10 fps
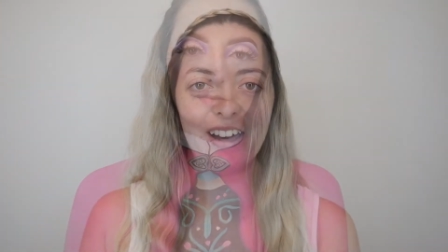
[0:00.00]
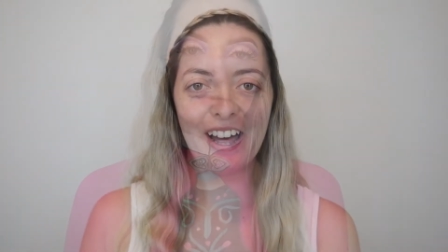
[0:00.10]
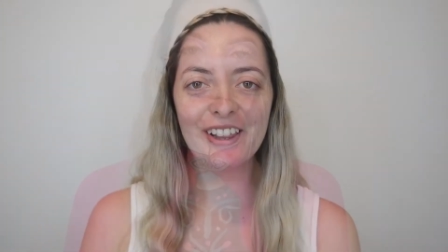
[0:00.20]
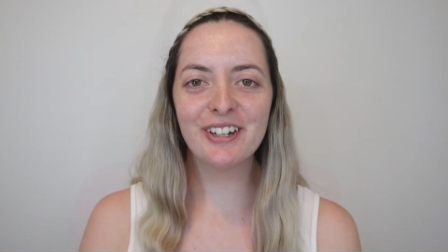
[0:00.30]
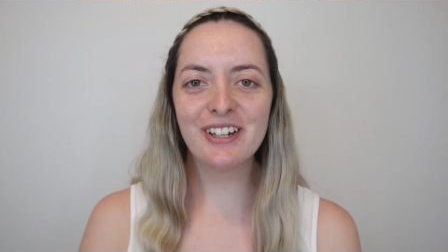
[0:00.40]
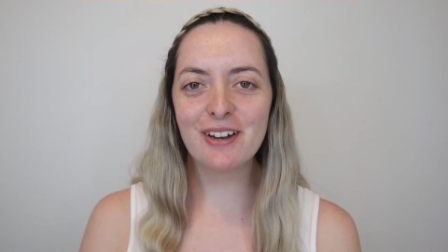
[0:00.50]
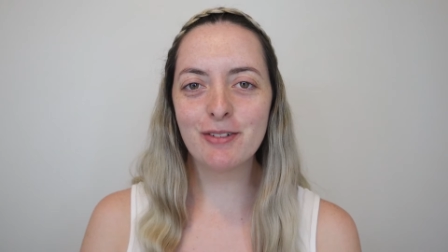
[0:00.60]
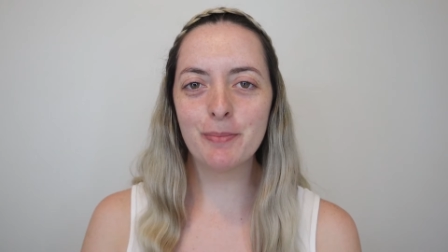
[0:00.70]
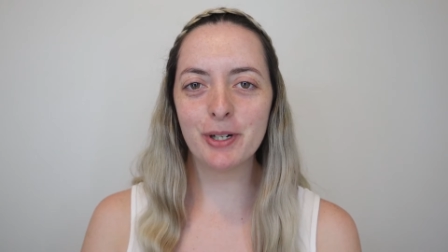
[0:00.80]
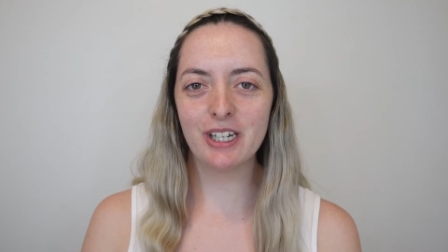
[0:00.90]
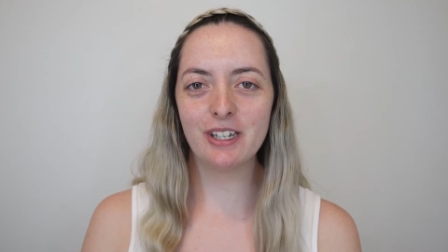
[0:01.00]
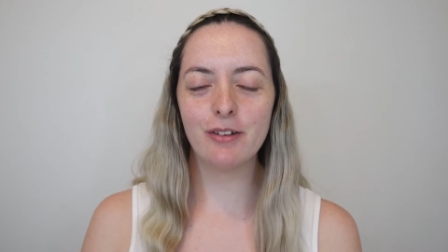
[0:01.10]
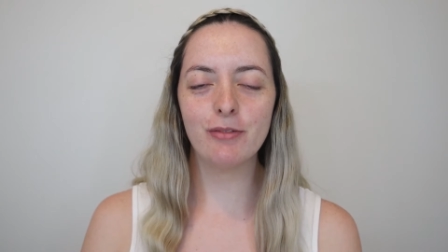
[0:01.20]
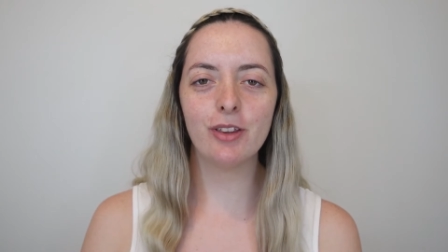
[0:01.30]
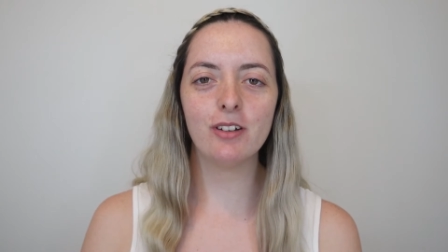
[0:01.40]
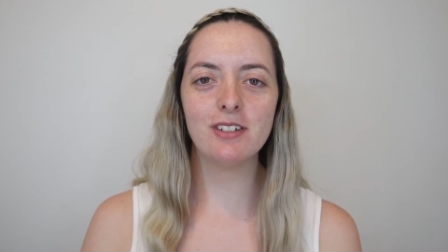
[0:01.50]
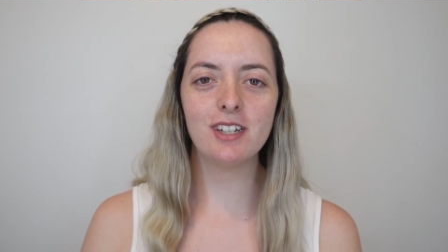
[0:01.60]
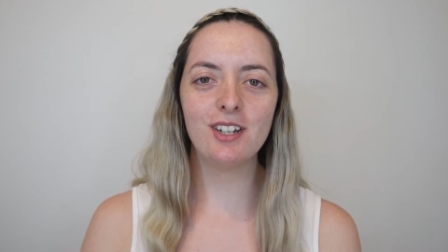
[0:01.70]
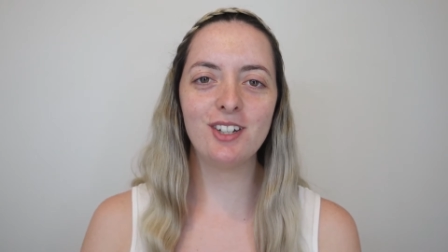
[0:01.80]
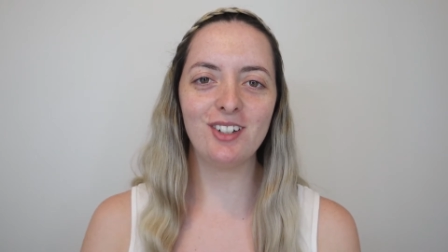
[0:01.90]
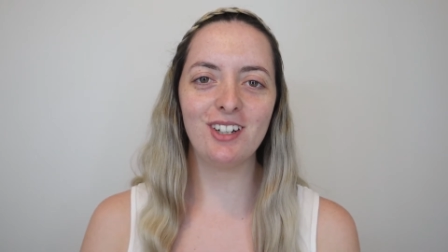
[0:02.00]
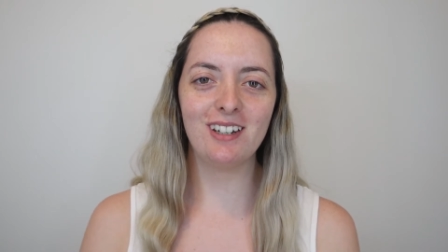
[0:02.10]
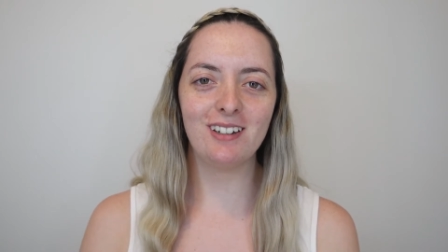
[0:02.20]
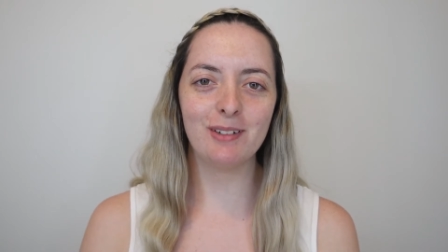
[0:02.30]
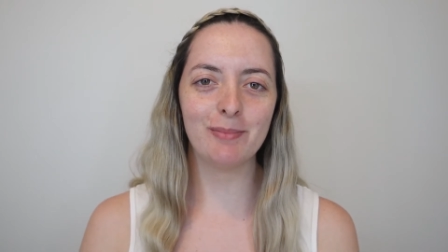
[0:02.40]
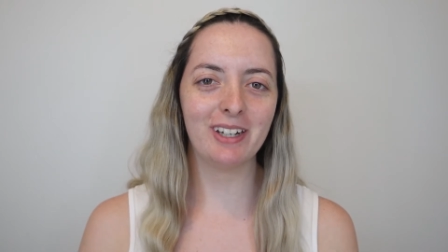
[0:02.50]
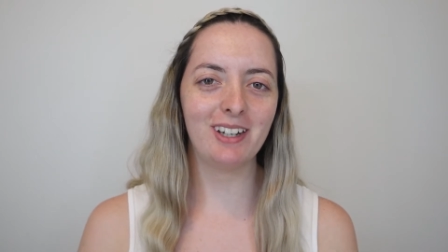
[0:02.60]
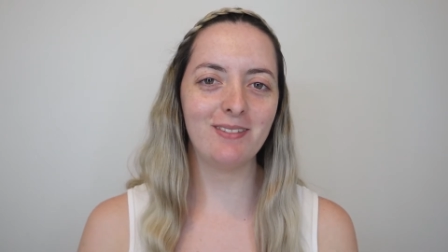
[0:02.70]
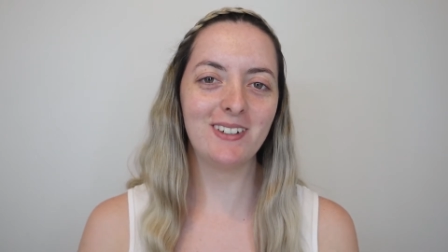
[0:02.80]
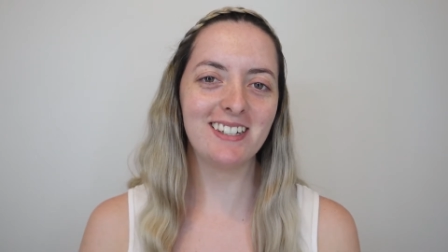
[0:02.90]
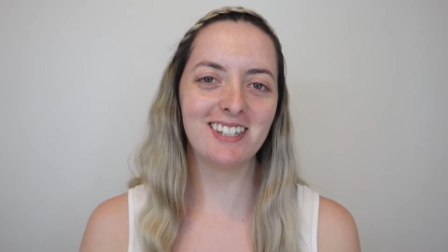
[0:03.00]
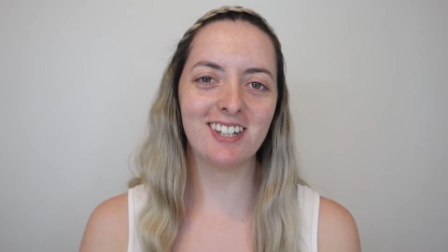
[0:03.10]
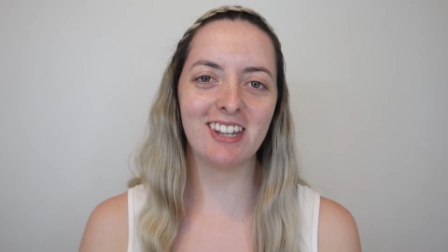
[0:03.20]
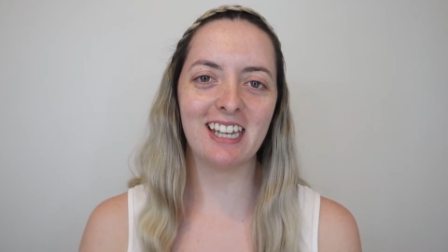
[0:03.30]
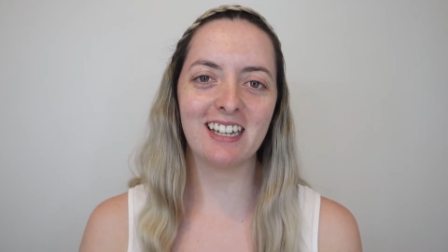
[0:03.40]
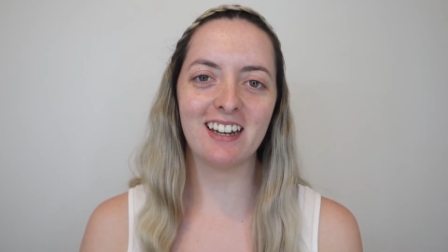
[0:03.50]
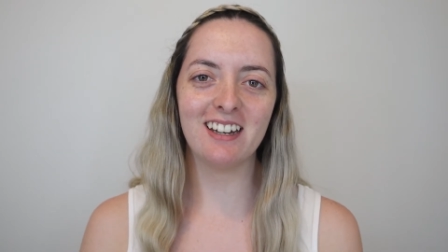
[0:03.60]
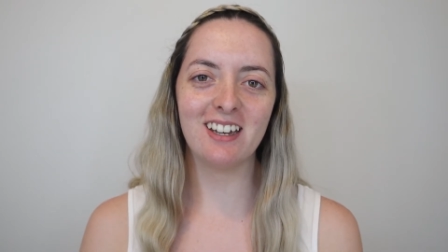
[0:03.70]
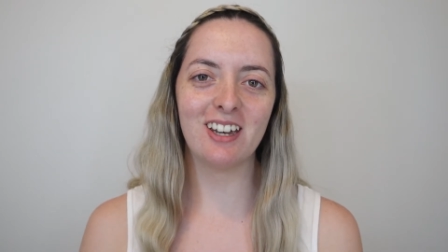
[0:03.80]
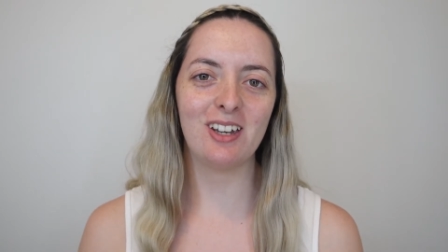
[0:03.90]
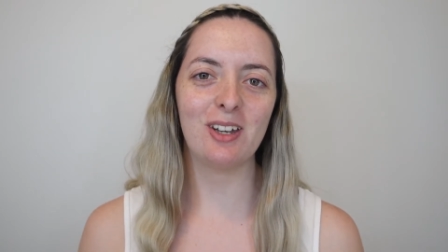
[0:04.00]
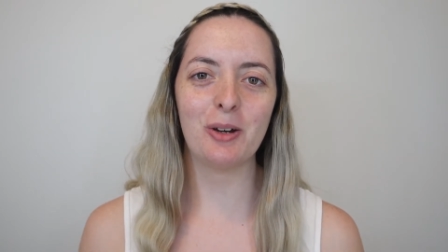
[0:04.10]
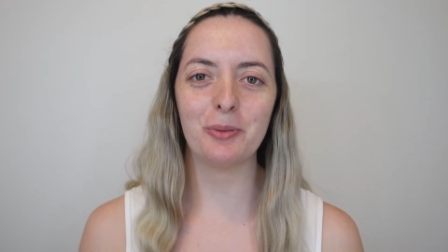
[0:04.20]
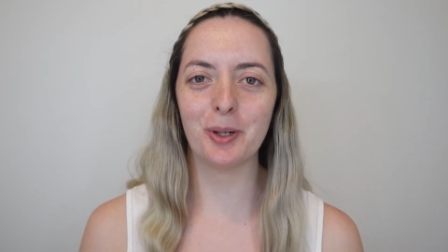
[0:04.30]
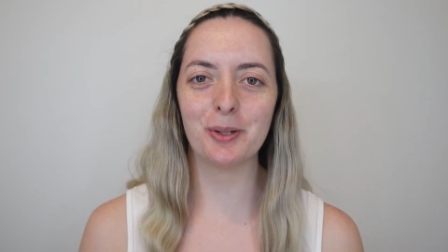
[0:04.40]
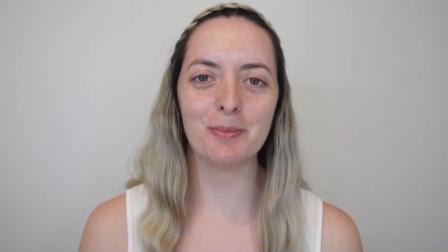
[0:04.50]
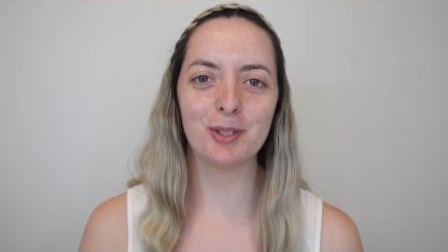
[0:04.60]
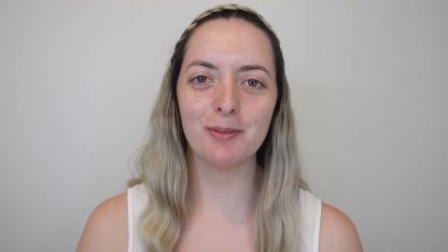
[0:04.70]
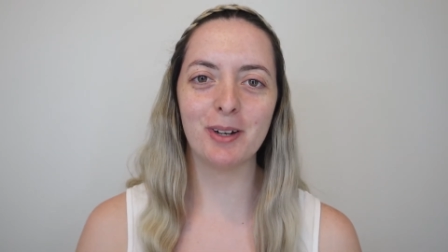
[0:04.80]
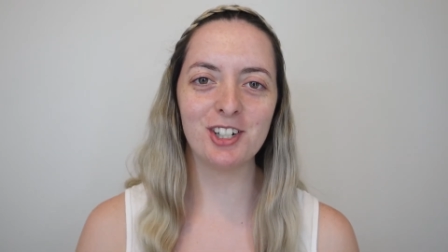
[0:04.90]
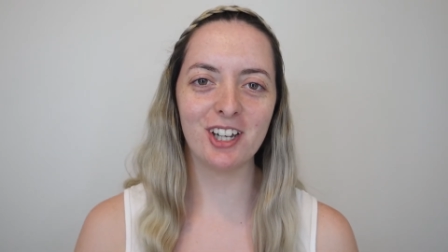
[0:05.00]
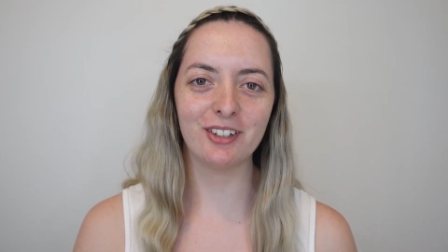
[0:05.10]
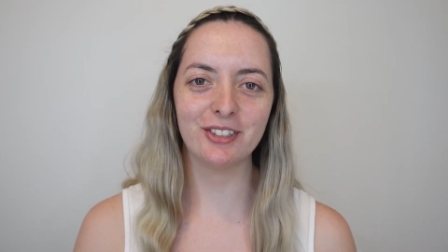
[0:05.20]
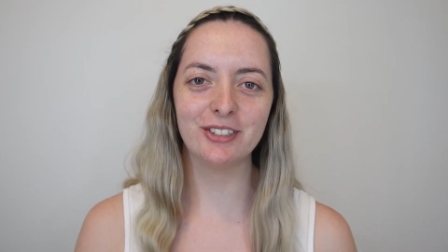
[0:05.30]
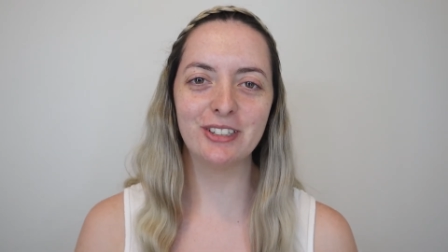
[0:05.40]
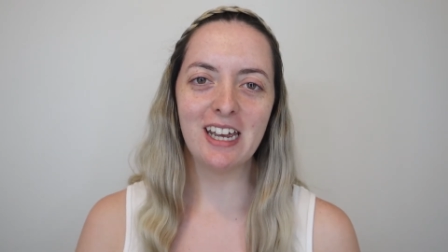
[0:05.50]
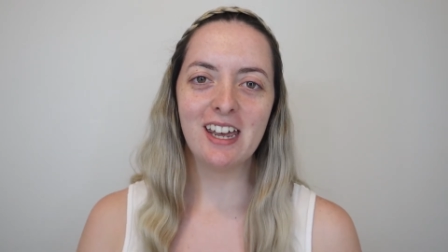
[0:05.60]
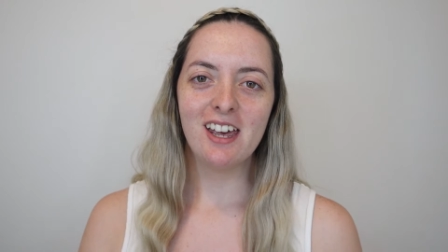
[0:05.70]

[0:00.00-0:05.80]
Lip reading: Hello everybody, for those that are new here, my name is Telika and welcome to my channel.